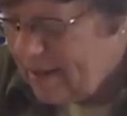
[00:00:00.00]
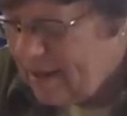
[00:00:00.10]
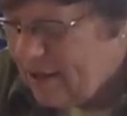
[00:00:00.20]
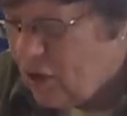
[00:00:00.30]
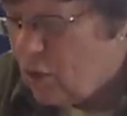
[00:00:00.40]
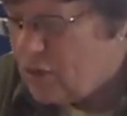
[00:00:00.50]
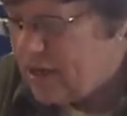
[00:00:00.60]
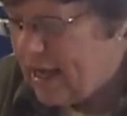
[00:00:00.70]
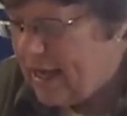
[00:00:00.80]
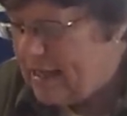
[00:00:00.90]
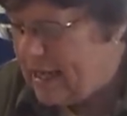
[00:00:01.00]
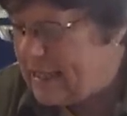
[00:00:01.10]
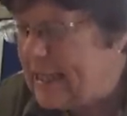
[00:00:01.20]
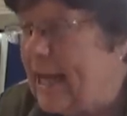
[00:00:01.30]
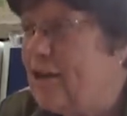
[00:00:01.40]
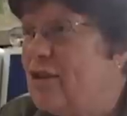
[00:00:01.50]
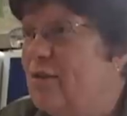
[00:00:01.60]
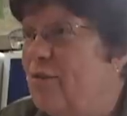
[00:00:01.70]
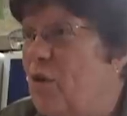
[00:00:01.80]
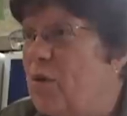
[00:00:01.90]
he goes ahead and takes
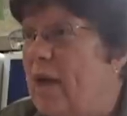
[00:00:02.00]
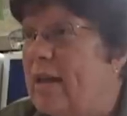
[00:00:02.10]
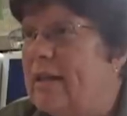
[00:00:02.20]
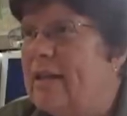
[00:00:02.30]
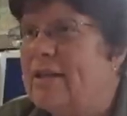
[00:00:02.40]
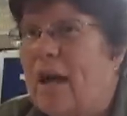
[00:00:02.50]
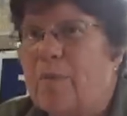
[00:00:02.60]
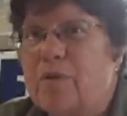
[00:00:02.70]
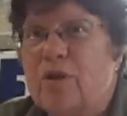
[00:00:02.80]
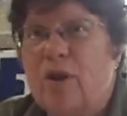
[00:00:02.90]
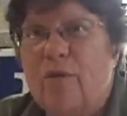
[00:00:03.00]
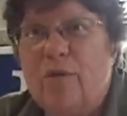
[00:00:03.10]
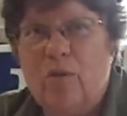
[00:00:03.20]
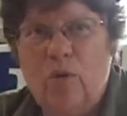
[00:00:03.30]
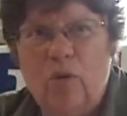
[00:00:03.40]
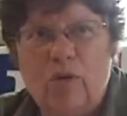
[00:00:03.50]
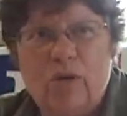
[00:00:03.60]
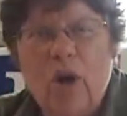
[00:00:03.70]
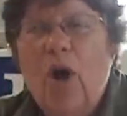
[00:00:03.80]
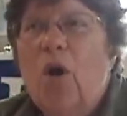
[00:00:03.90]
the vote on the adoption of the
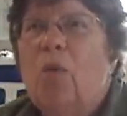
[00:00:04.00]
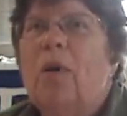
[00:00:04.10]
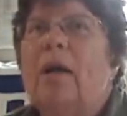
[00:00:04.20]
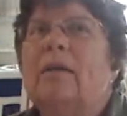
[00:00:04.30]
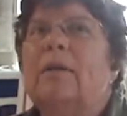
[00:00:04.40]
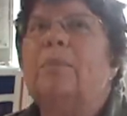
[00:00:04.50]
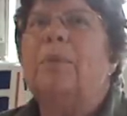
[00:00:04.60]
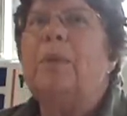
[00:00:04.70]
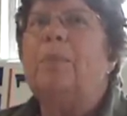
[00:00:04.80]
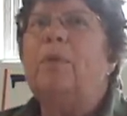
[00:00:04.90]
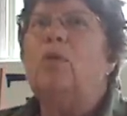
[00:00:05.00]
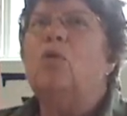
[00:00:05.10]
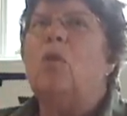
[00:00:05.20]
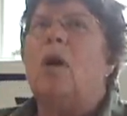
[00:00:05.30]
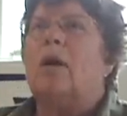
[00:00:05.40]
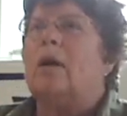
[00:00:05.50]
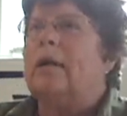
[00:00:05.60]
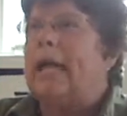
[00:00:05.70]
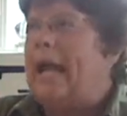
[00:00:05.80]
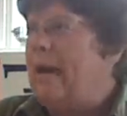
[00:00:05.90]
rules. Well, the people who are
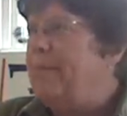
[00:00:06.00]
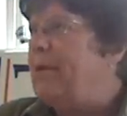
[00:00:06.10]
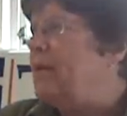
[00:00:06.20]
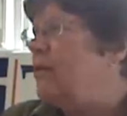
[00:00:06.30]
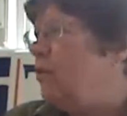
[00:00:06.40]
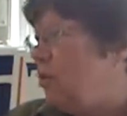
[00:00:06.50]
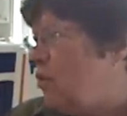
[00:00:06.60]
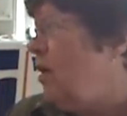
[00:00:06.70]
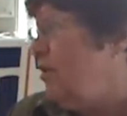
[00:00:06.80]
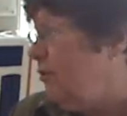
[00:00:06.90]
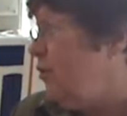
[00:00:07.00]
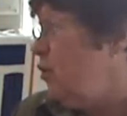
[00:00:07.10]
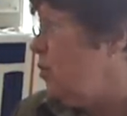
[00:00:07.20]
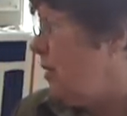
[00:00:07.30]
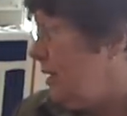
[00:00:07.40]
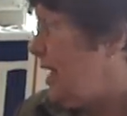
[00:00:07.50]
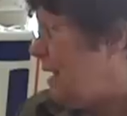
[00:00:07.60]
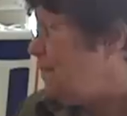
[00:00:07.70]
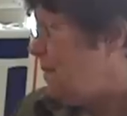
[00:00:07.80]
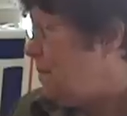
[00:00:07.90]
unhappy, and there are quite a few
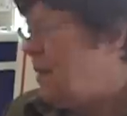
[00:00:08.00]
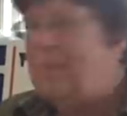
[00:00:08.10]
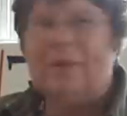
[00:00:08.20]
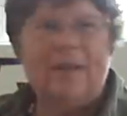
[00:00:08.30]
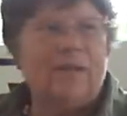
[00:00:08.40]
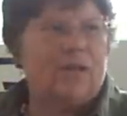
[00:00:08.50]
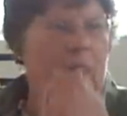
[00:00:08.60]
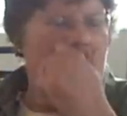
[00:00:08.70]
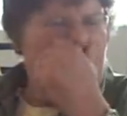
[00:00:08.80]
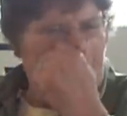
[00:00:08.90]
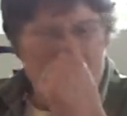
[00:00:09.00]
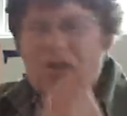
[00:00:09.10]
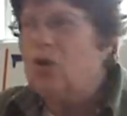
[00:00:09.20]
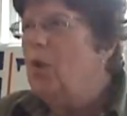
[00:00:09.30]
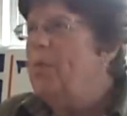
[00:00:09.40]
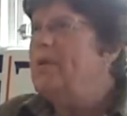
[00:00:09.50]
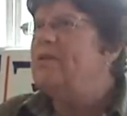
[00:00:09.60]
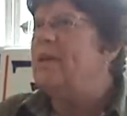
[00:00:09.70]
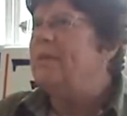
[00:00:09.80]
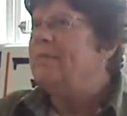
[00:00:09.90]
unhappy people on this, are so
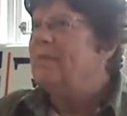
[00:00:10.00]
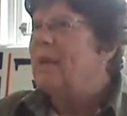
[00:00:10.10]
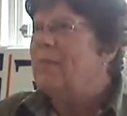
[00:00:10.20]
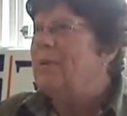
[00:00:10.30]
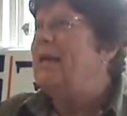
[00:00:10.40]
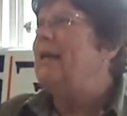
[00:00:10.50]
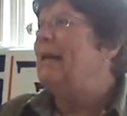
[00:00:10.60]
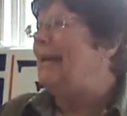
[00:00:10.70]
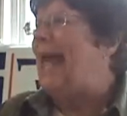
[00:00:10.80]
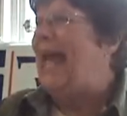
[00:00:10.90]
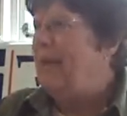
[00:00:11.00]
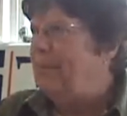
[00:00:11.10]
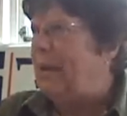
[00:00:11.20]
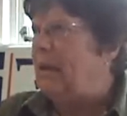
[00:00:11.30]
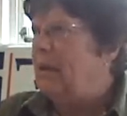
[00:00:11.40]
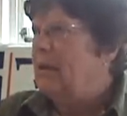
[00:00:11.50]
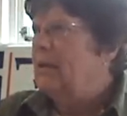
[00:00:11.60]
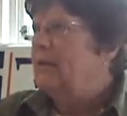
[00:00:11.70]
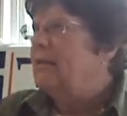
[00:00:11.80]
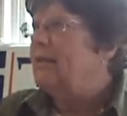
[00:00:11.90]
busy being unhappy
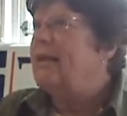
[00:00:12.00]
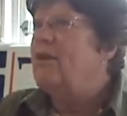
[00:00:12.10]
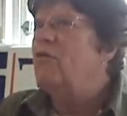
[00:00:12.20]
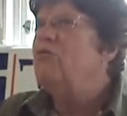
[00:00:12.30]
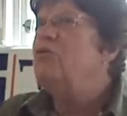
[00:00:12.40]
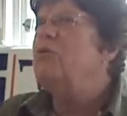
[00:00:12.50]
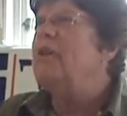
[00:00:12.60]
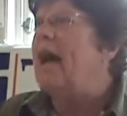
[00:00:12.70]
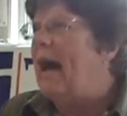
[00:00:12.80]
that they don't do the